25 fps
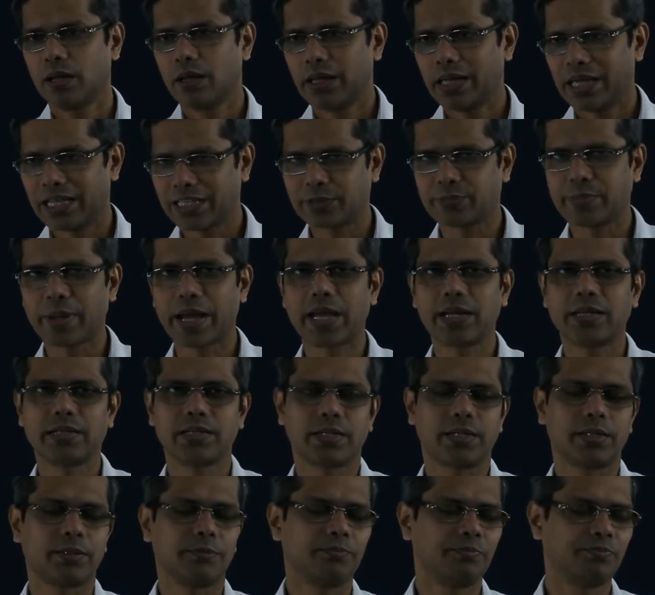
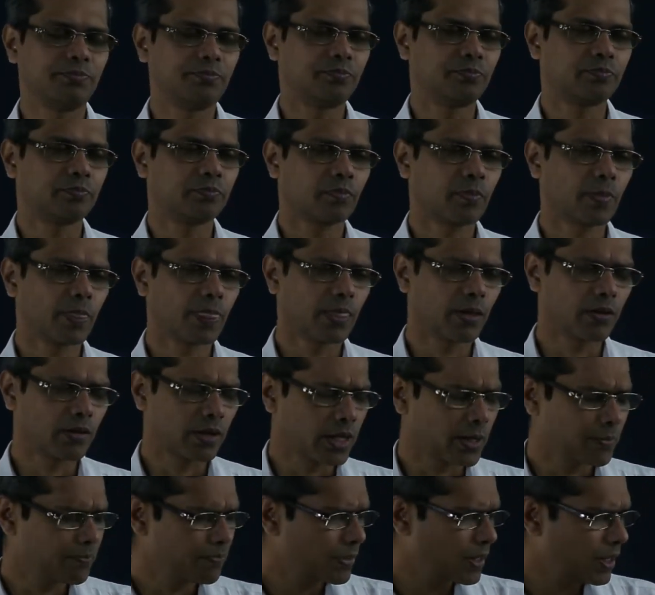expansion.
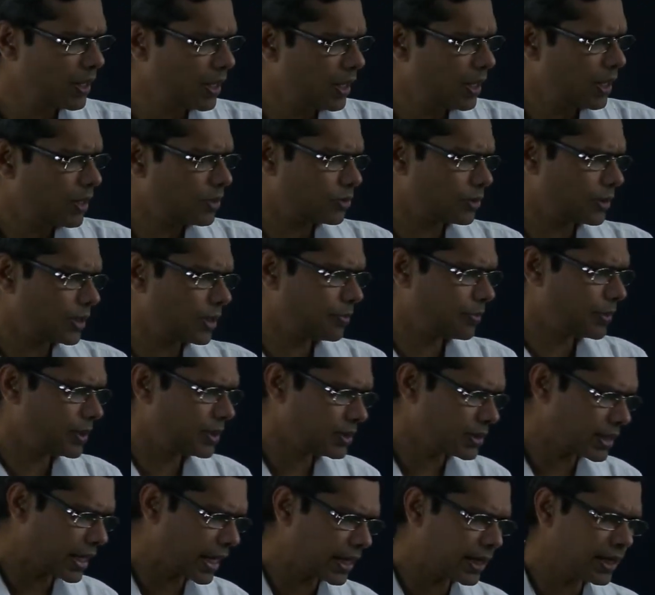Okay. So, that
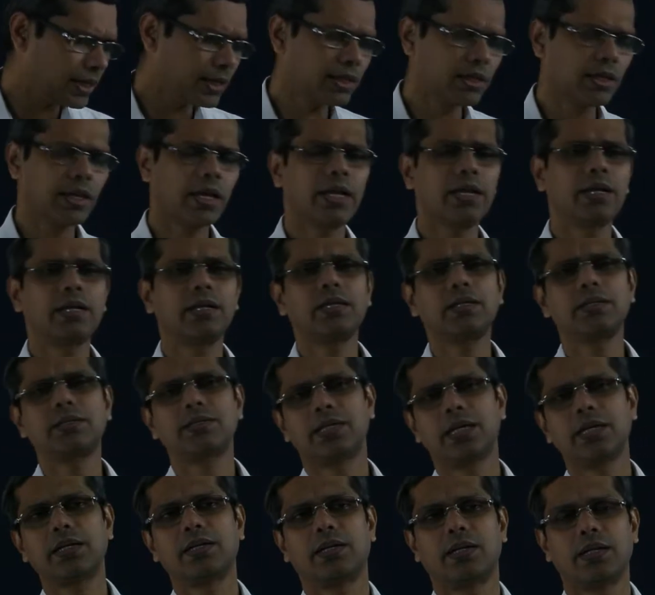means any
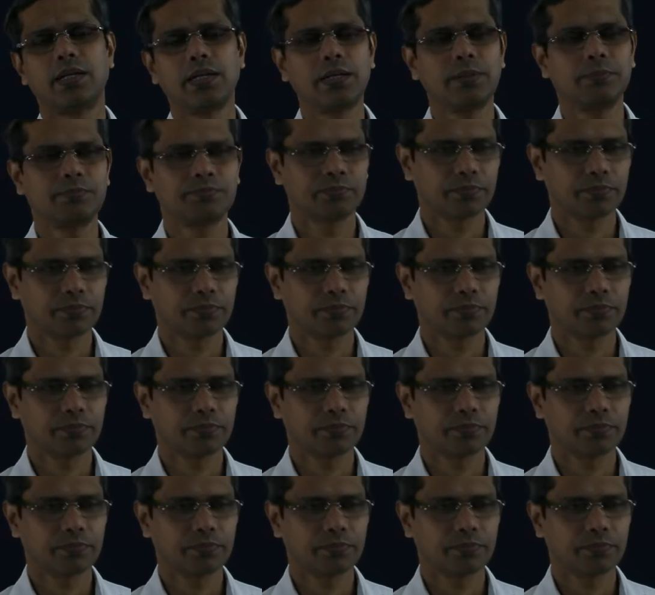signal